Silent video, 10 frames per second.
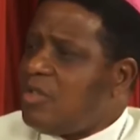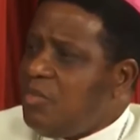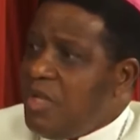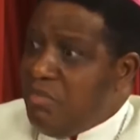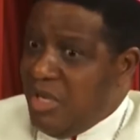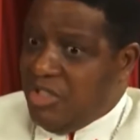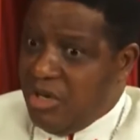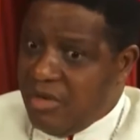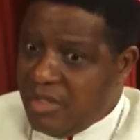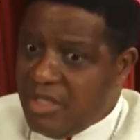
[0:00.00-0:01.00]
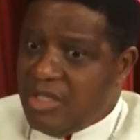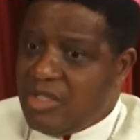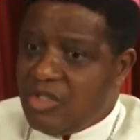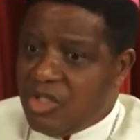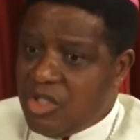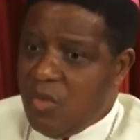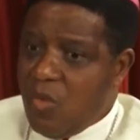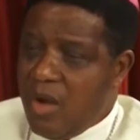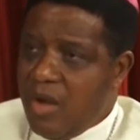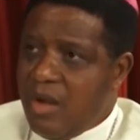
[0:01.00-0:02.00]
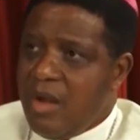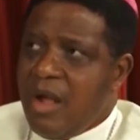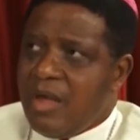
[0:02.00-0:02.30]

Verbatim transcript: to be majority in such a way